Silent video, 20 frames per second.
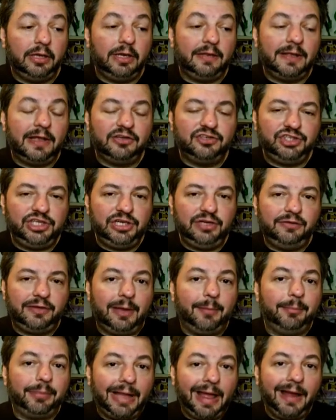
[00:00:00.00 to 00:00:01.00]
and that she's
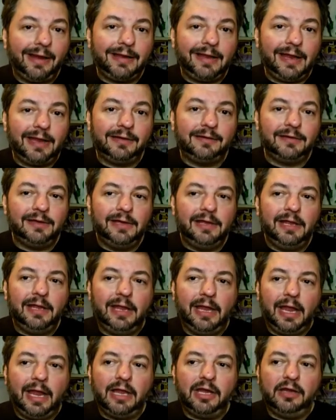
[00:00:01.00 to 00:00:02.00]
at blackgate
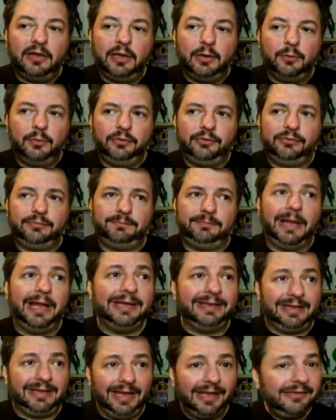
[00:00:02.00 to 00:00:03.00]
and there was i
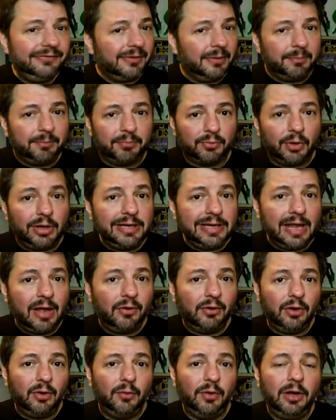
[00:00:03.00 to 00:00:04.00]
guess a
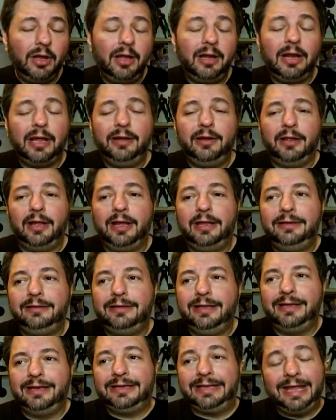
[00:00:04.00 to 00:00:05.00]
breakout going on i, I,
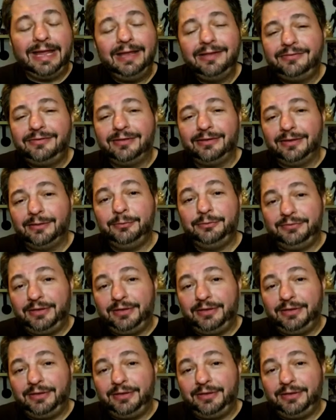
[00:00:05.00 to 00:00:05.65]
I guess it, it was